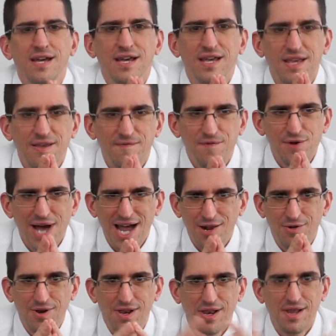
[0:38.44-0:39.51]
If you had
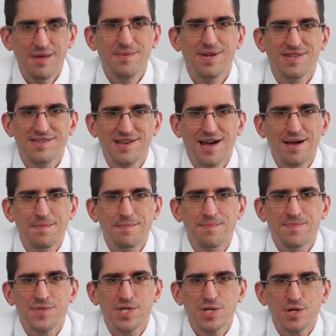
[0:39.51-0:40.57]
unlimited time
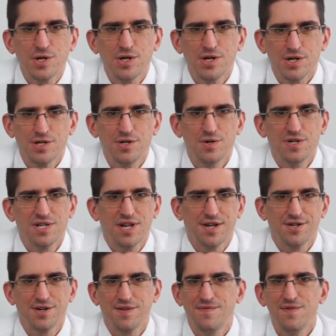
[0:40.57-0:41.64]
to conduct jury
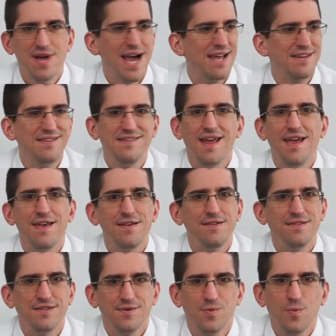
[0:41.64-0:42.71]
selection, if you had
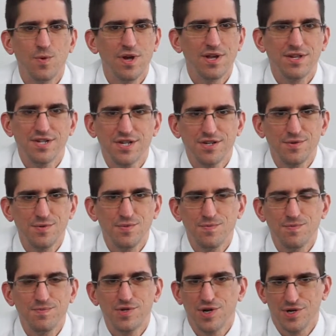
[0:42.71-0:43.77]
days and weeks to
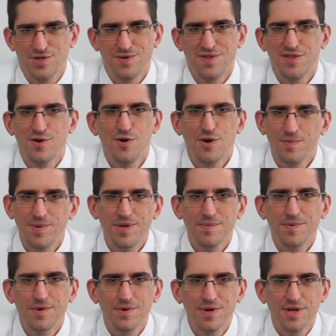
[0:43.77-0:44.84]
talk to 30
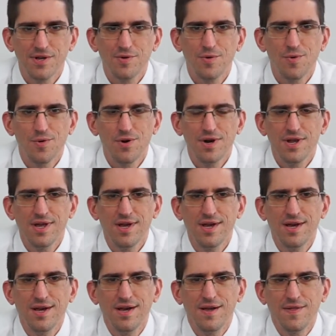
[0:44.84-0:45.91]
people in court,
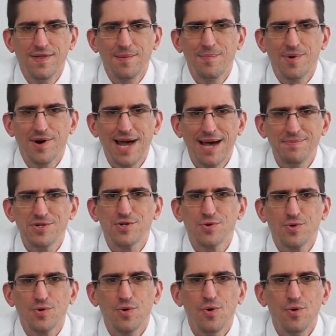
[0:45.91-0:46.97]
then perhaps
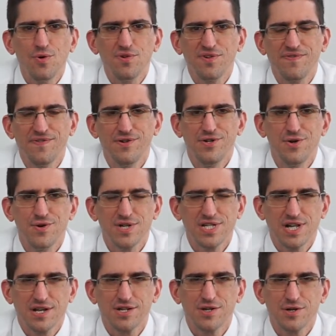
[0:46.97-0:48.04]
your goals for jury
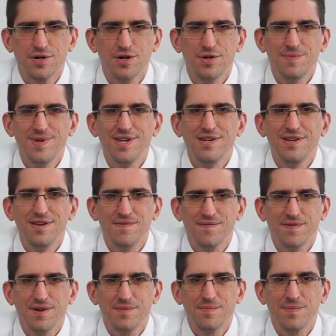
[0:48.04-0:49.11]
selection could be
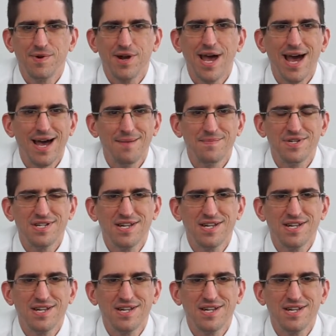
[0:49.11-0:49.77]
different. Perhaps